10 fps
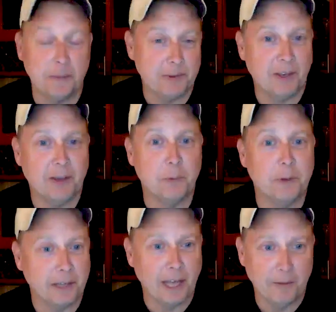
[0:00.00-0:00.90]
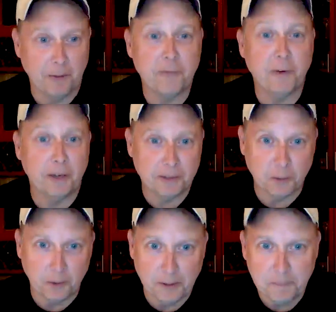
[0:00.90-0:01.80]
I'm gonna tell you really kind of a funny
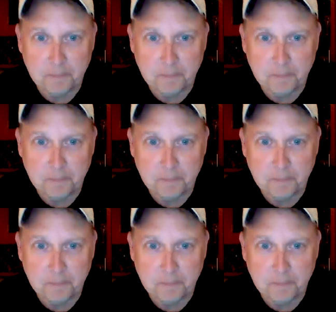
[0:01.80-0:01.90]
story then.